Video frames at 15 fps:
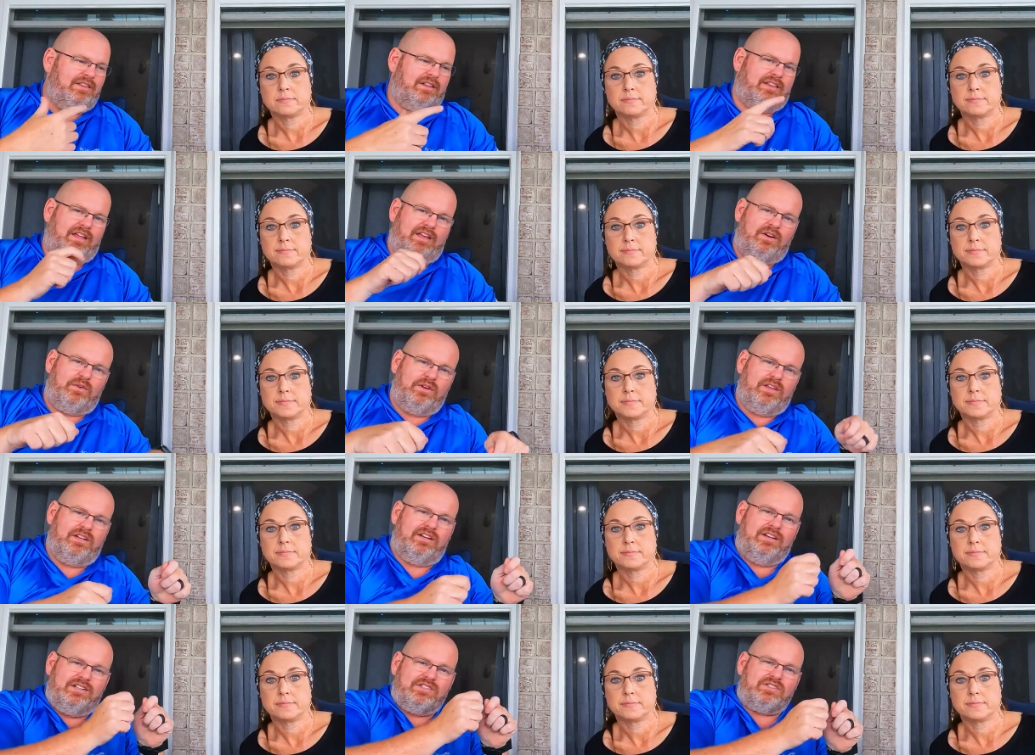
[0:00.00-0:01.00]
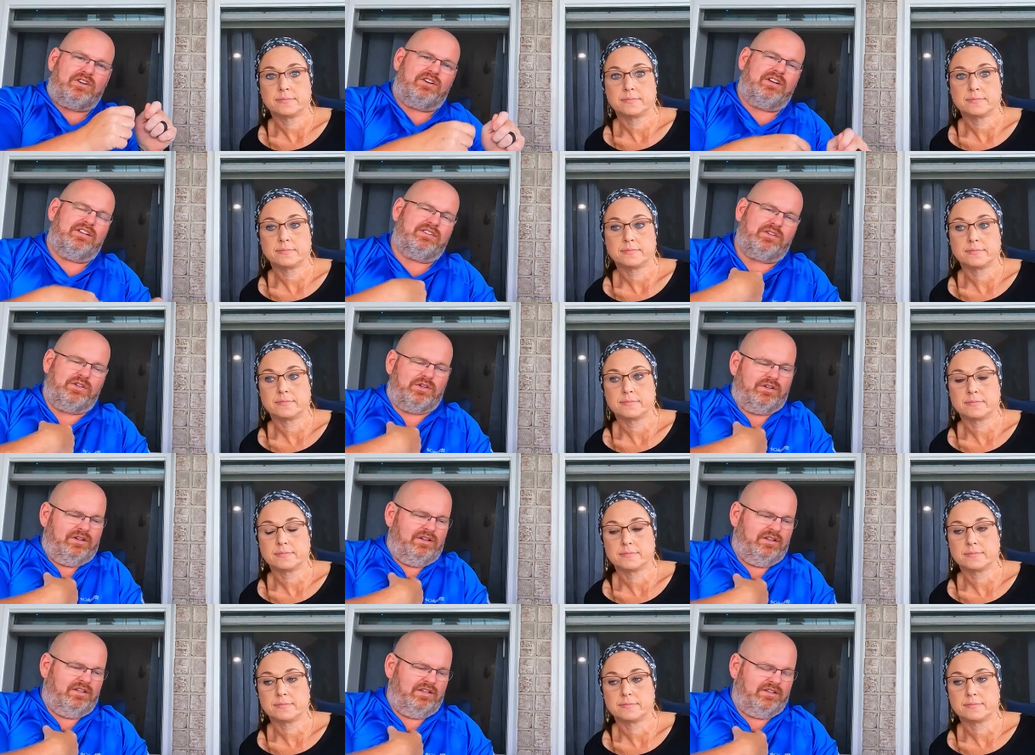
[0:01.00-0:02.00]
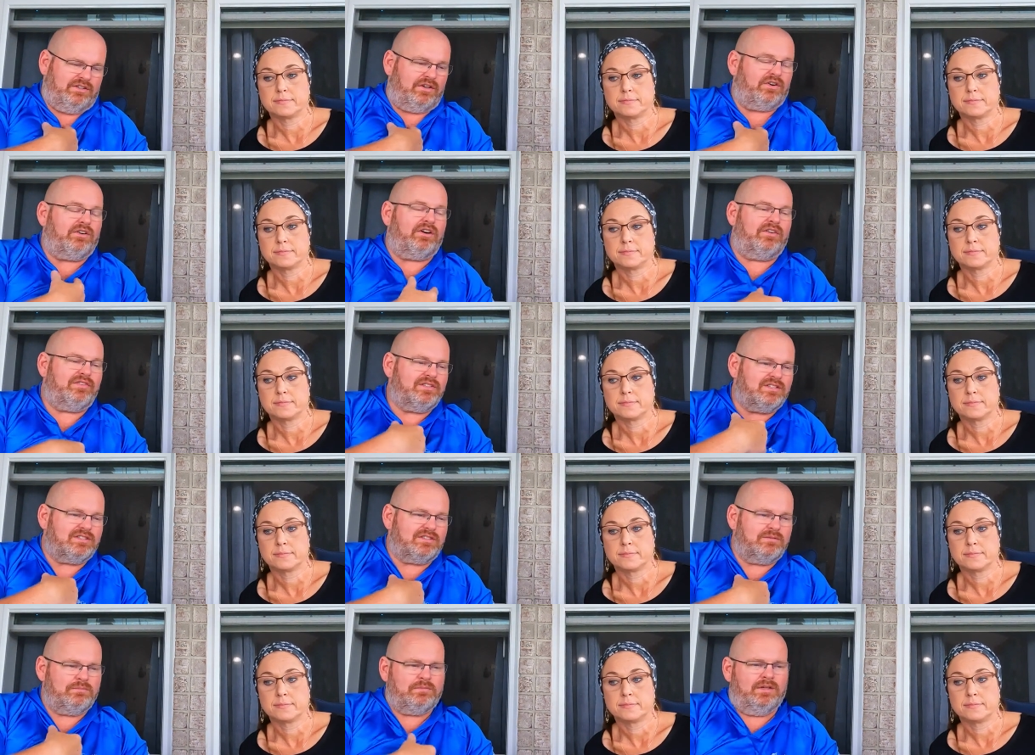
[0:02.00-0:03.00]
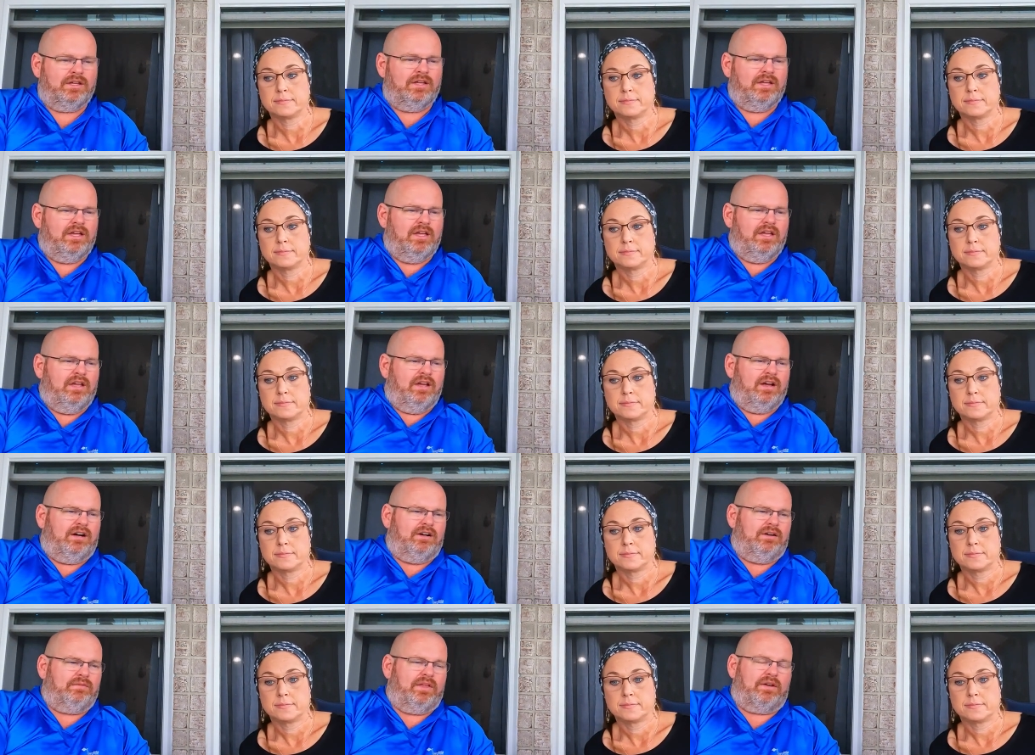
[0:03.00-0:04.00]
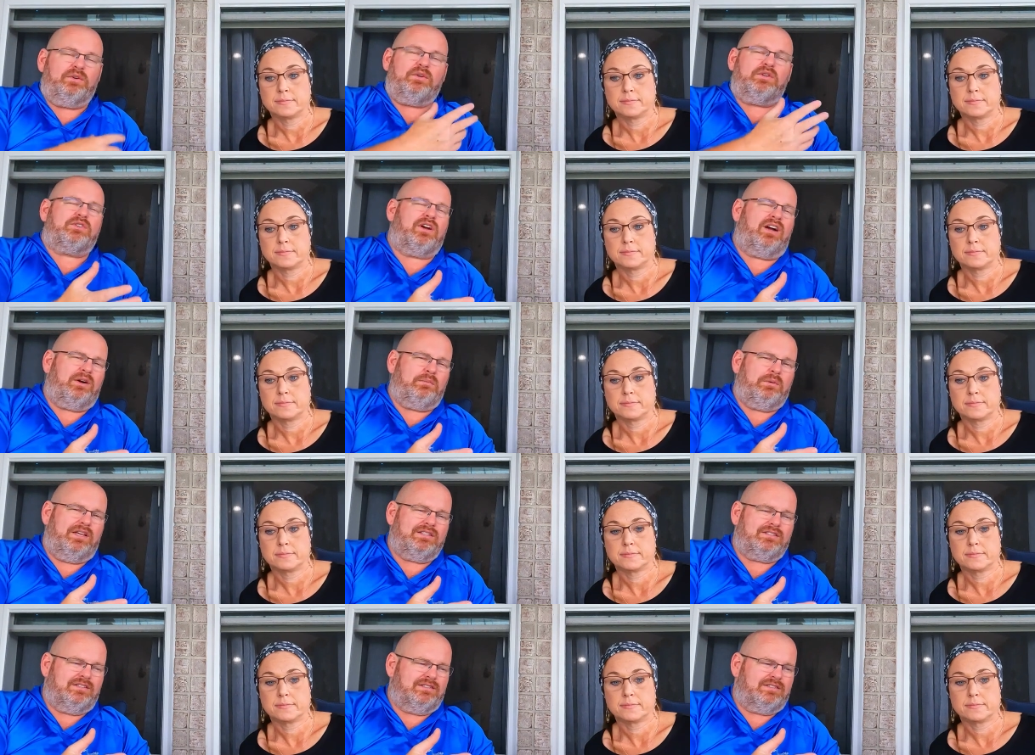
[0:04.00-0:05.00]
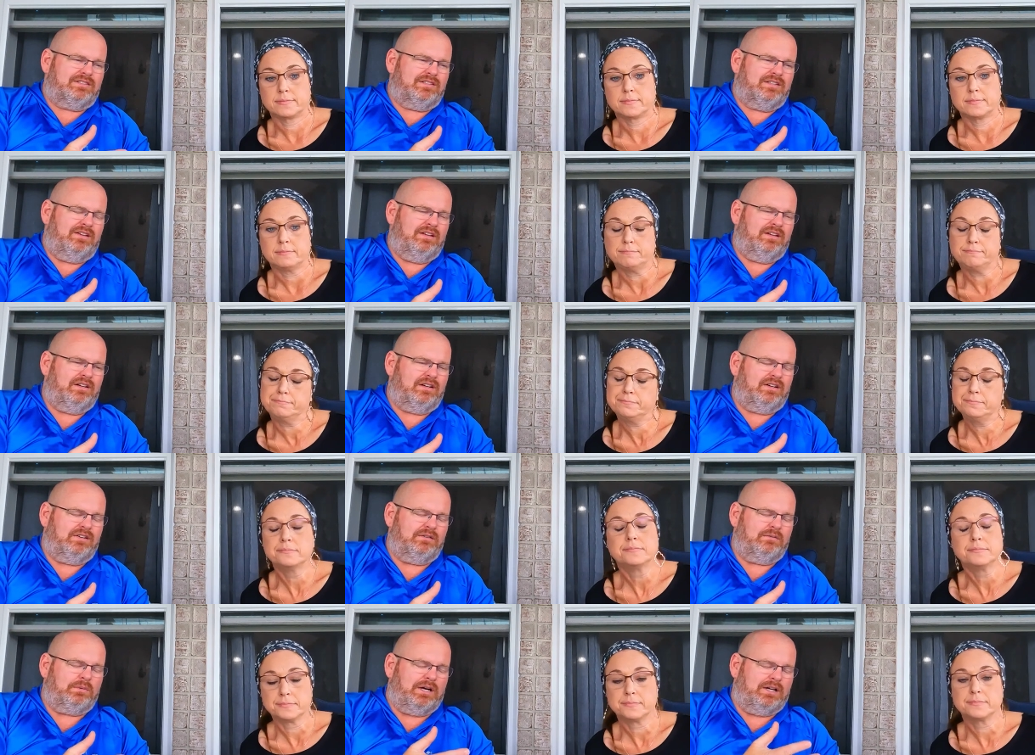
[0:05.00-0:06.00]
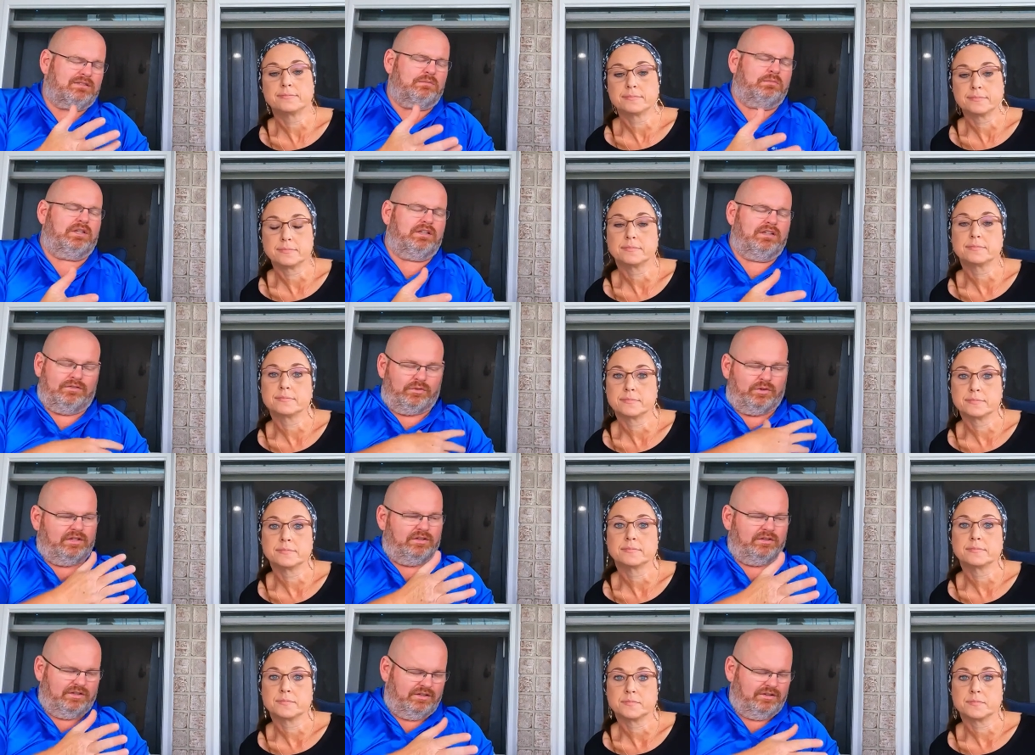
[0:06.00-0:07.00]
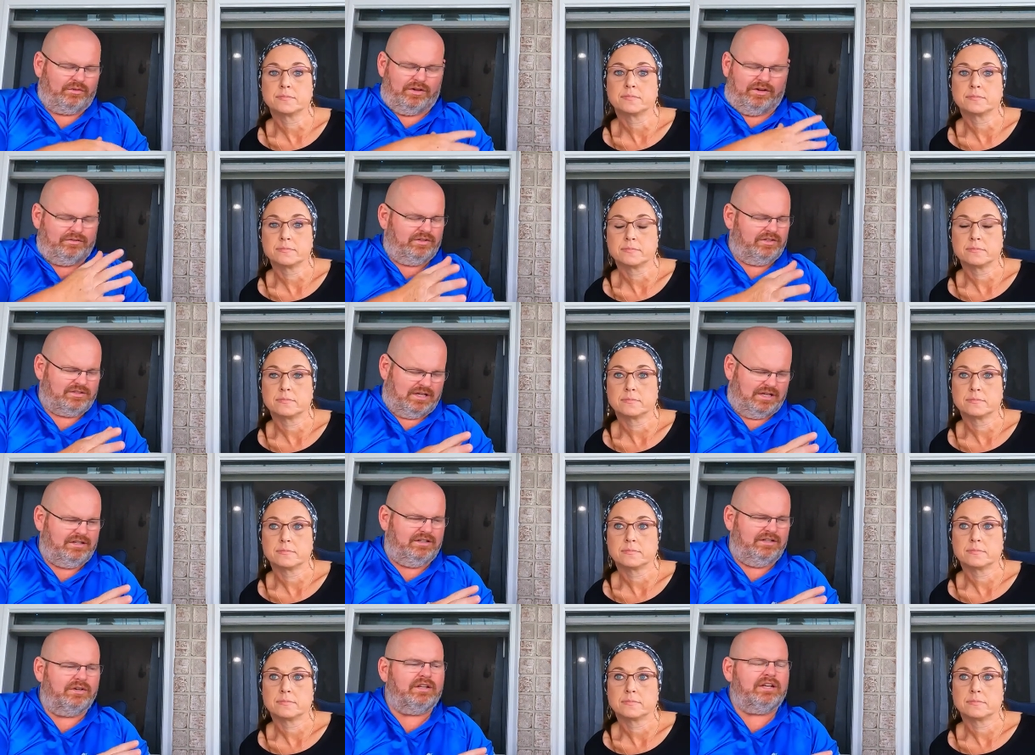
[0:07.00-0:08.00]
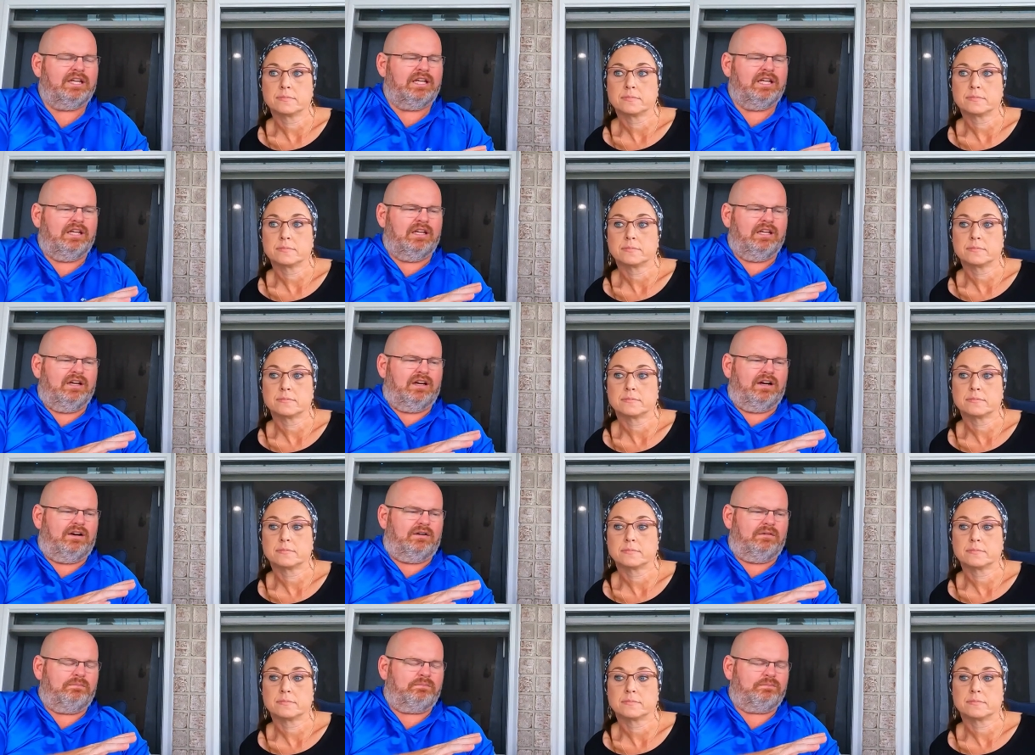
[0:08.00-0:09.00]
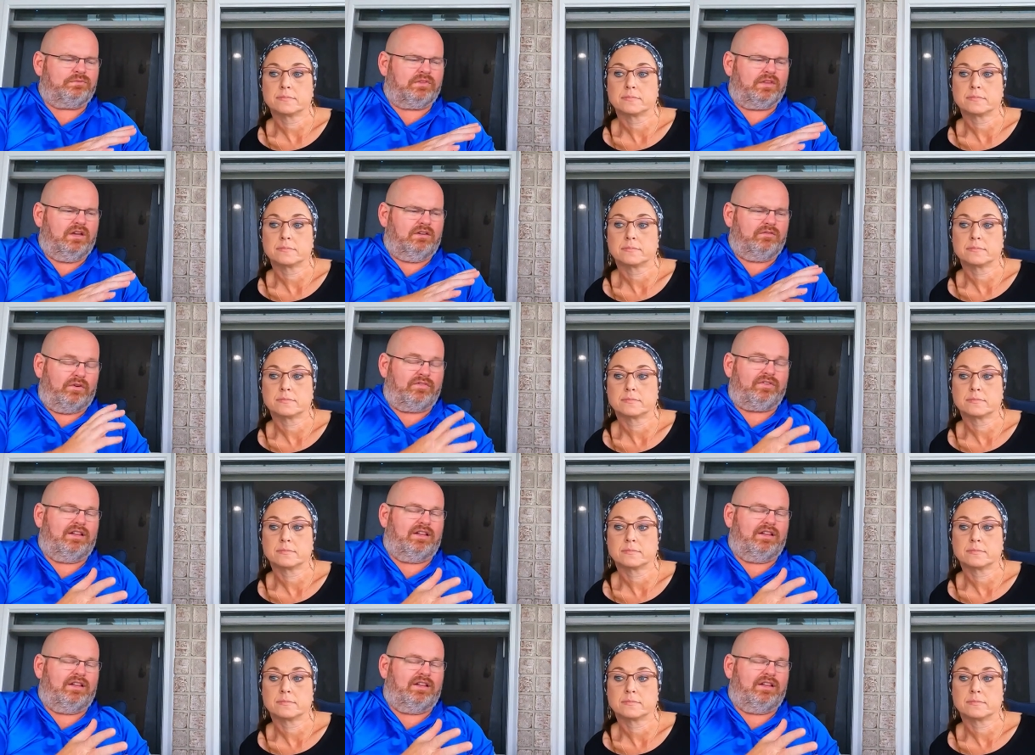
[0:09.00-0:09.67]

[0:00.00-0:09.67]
Speaker 1: that they go in and insert into your into her nervous system. Um, they'll do a trial basis uh, possibly if we do it, if we ever decide to do it, um, if we